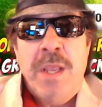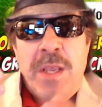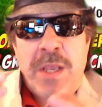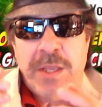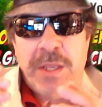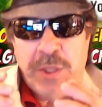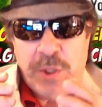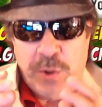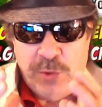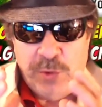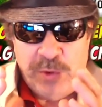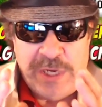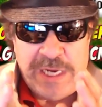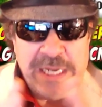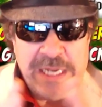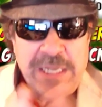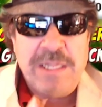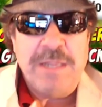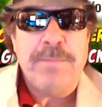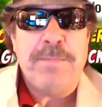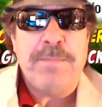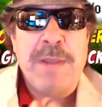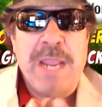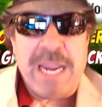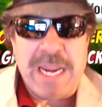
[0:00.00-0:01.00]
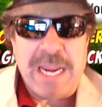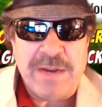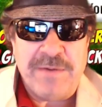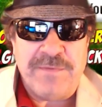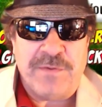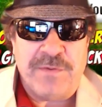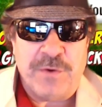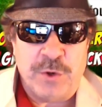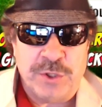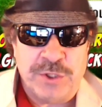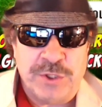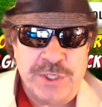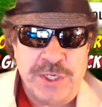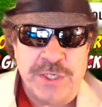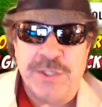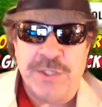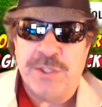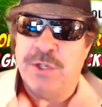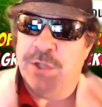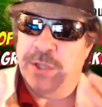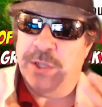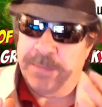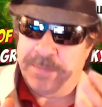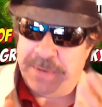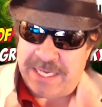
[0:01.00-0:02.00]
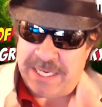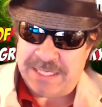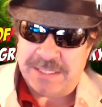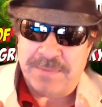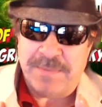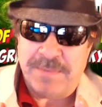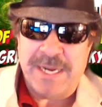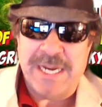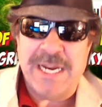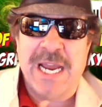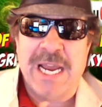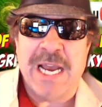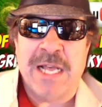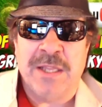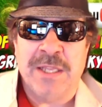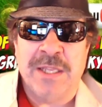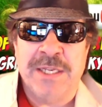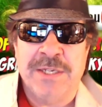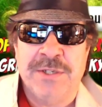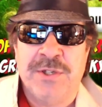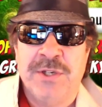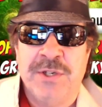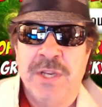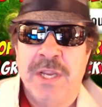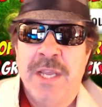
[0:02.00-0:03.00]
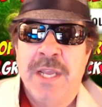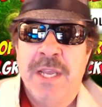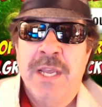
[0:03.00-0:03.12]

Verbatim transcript: You need the paid version, to the best of my knowledge,